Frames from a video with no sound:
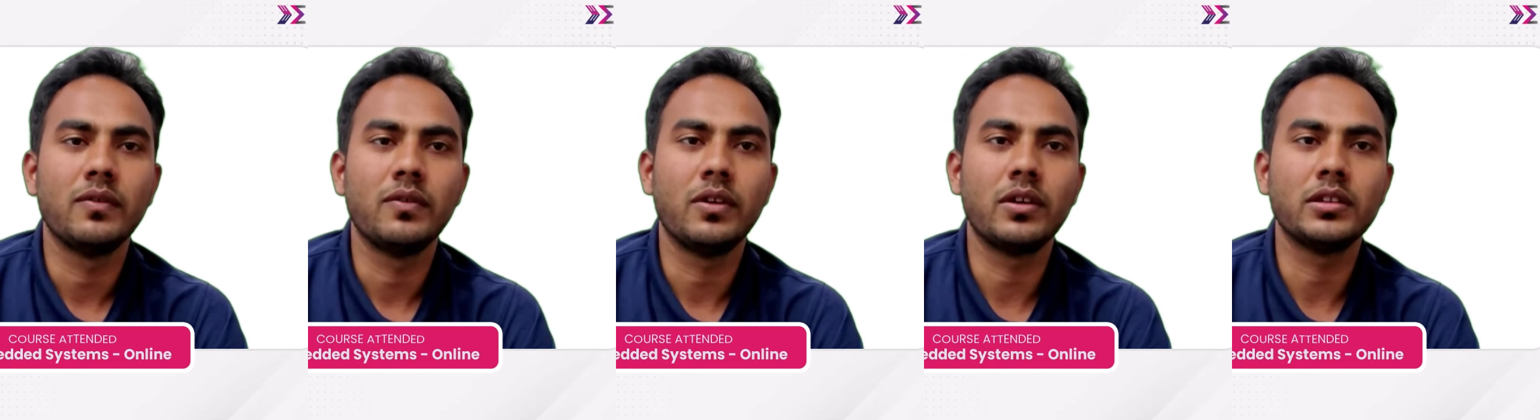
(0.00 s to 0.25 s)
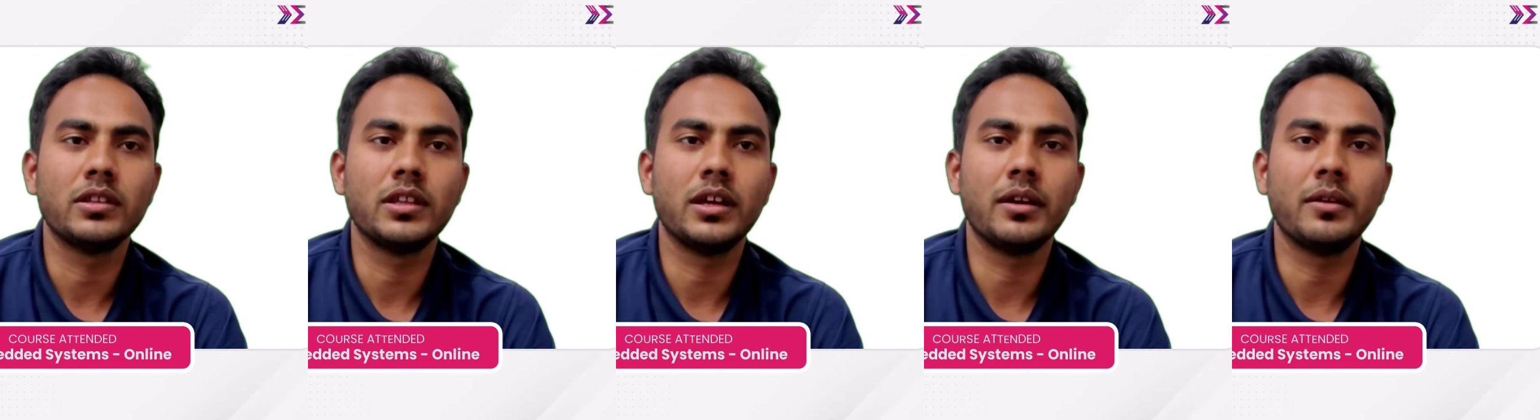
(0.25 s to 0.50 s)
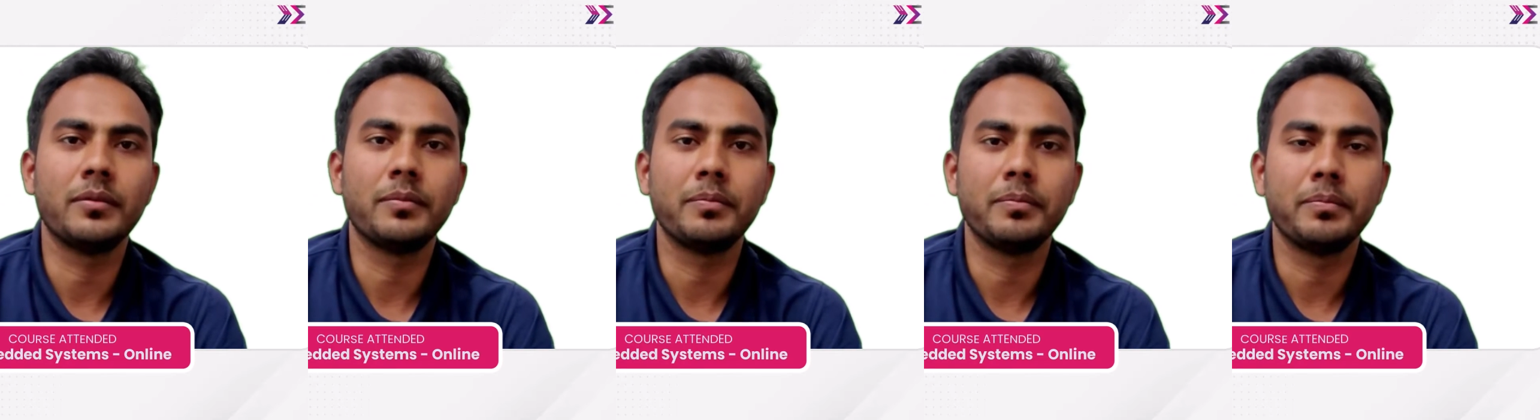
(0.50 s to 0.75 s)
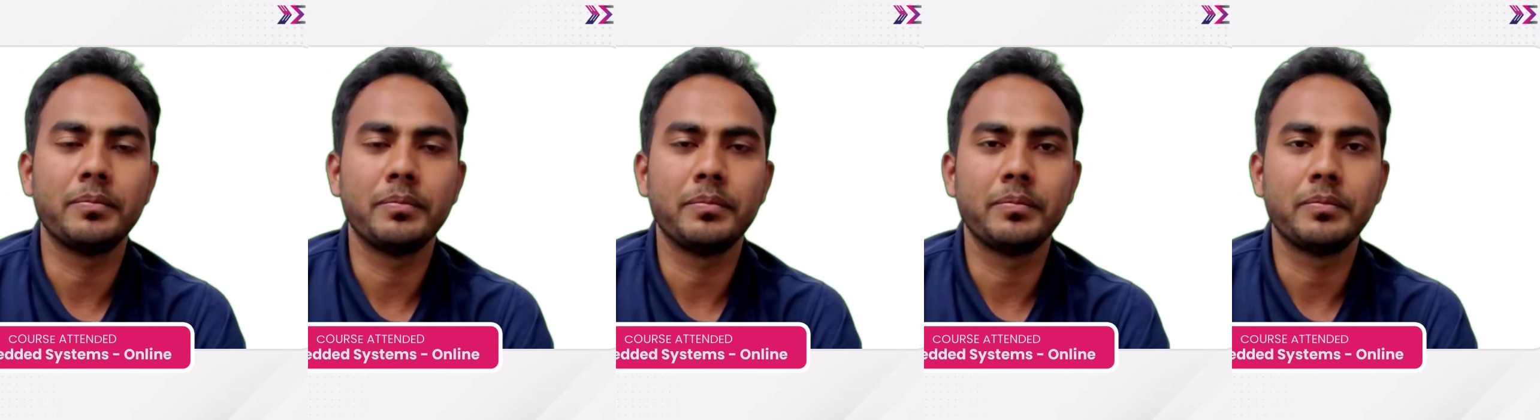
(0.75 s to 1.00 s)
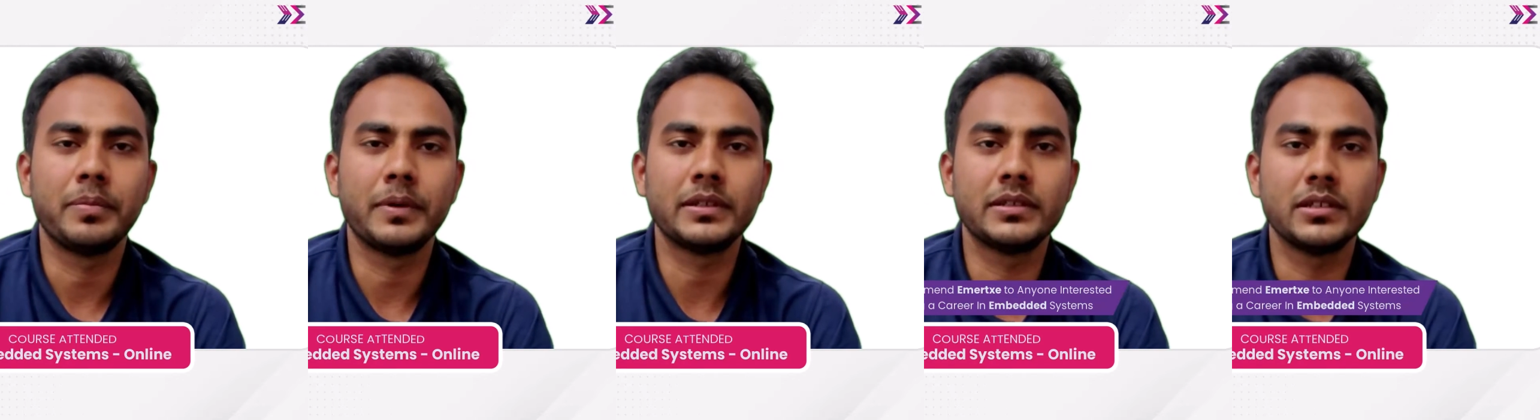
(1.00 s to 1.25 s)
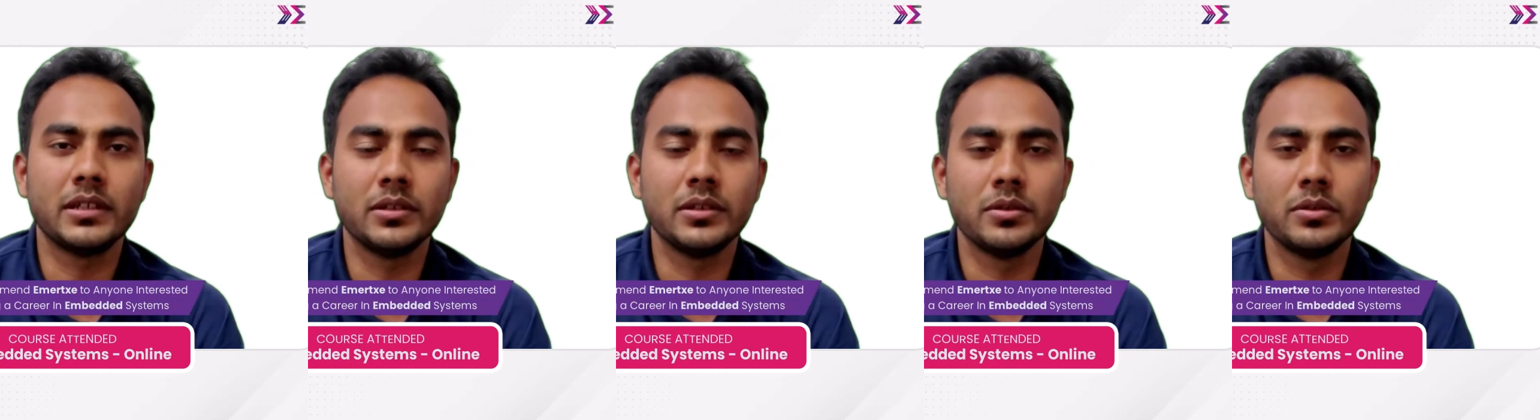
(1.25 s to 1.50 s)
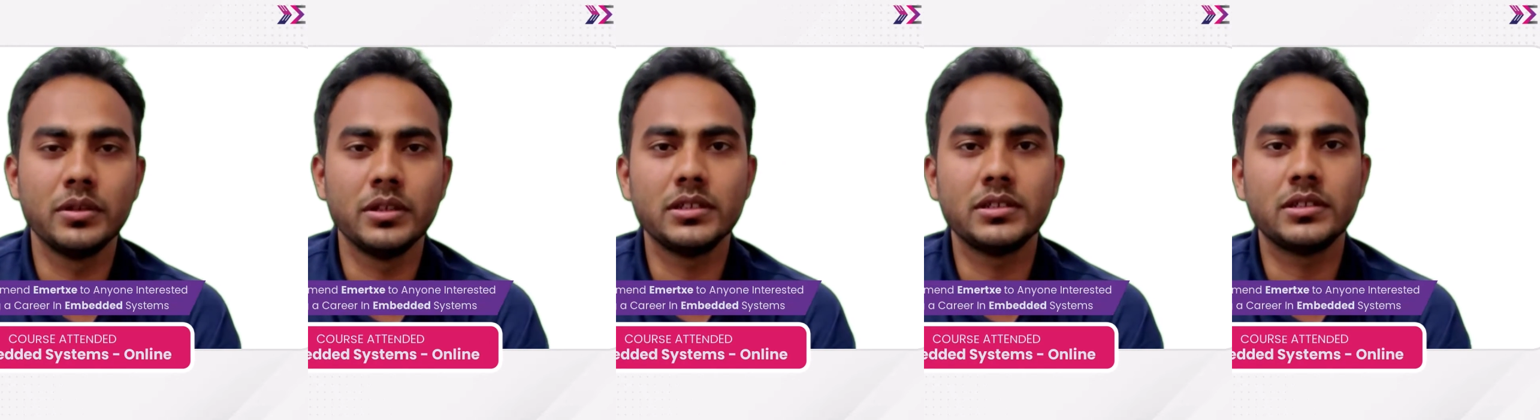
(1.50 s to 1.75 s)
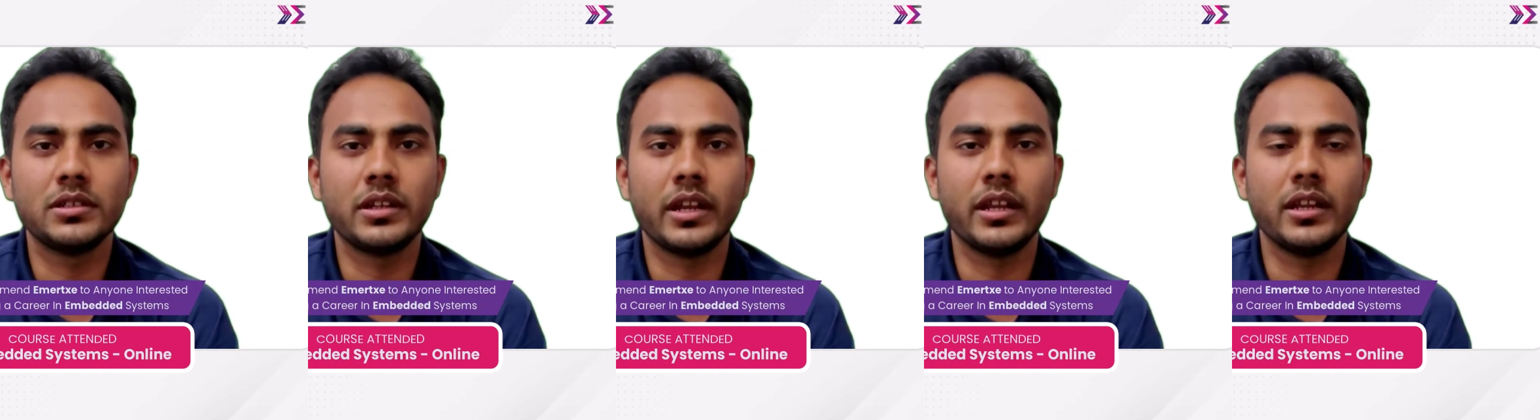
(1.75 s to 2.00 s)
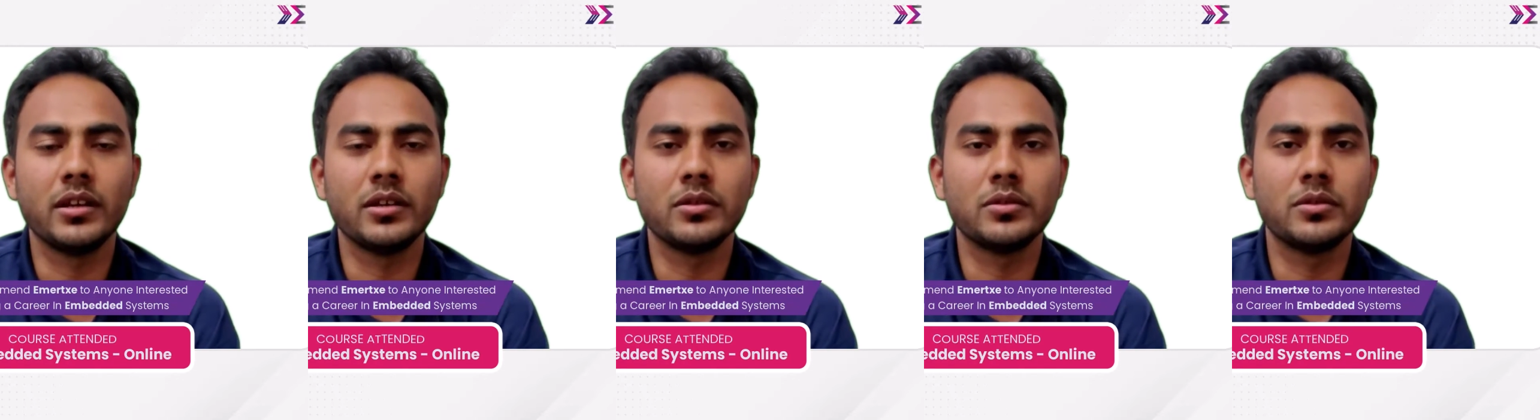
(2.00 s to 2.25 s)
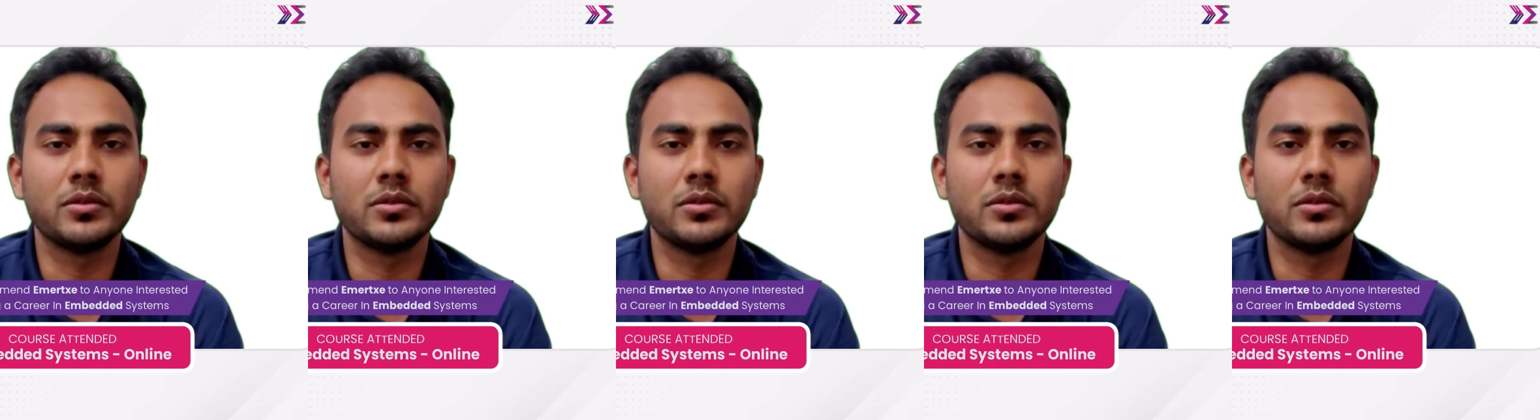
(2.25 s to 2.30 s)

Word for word: for the person who is trying,